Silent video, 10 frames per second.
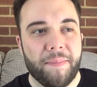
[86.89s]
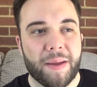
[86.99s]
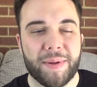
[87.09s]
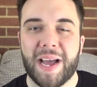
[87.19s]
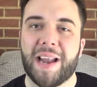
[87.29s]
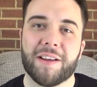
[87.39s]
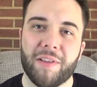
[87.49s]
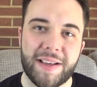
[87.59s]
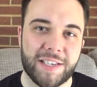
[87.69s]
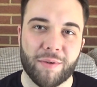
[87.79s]
I've been kind of
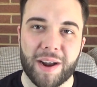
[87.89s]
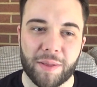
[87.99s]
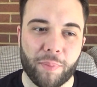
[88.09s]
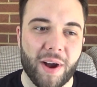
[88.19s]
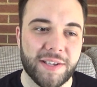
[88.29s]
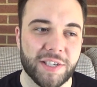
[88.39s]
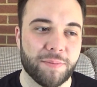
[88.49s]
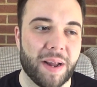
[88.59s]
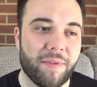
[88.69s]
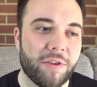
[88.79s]
glancing around at the prices,
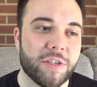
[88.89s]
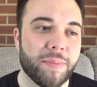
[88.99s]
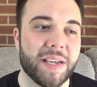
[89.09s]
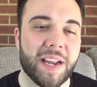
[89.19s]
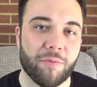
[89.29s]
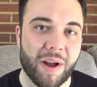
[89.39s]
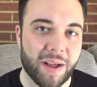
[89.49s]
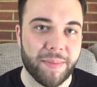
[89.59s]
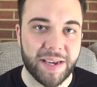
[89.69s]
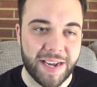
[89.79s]
but I've also been getting
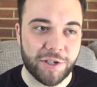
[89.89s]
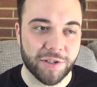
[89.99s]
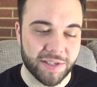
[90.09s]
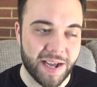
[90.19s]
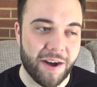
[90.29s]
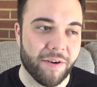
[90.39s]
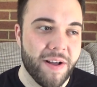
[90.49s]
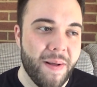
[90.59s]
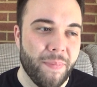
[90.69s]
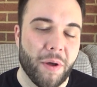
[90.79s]
recommendations now
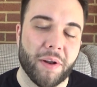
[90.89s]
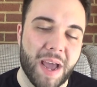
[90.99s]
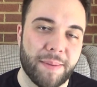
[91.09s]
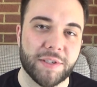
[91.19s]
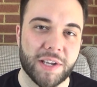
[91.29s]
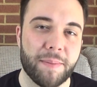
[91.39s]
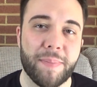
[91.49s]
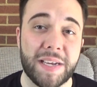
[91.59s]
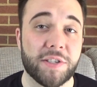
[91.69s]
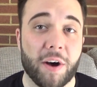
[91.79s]
on Amazon
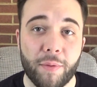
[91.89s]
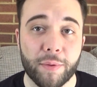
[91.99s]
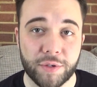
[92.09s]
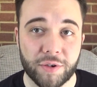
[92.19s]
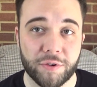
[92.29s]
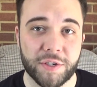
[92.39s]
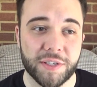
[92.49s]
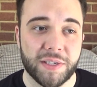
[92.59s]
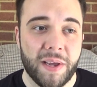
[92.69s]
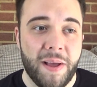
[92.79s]
based on those
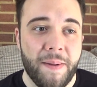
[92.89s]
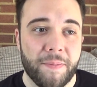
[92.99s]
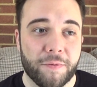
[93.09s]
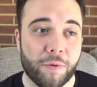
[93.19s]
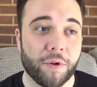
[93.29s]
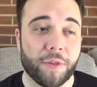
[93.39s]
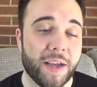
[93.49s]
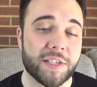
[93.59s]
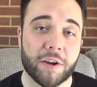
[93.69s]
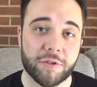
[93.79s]
searches for
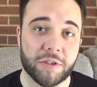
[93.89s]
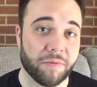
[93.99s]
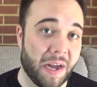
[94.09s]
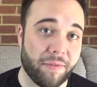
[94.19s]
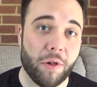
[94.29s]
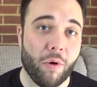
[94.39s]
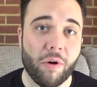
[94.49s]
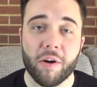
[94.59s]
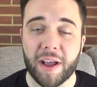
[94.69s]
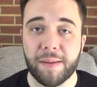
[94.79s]
things that are survival
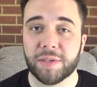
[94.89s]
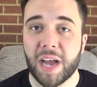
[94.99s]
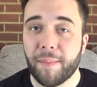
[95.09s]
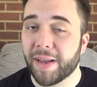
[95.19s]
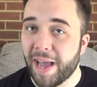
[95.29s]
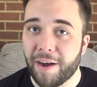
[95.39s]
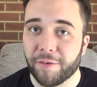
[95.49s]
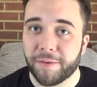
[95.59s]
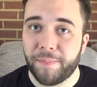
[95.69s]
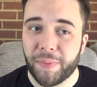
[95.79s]
horror games coming
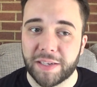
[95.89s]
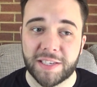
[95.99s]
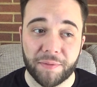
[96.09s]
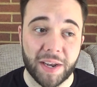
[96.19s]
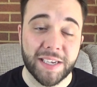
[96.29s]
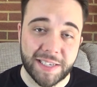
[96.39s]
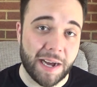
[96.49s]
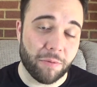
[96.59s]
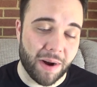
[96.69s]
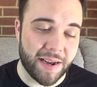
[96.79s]
out and stuff that is
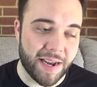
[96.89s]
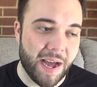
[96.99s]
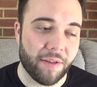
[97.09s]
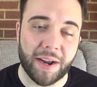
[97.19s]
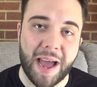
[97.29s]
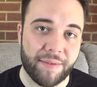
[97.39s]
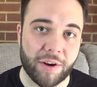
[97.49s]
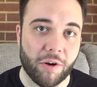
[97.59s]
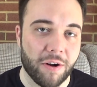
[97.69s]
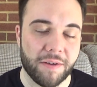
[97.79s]
out right now that I
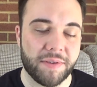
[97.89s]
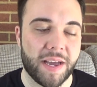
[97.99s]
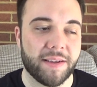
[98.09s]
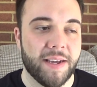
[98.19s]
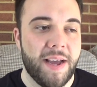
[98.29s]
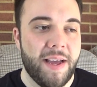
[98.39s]
haven't heard of yet.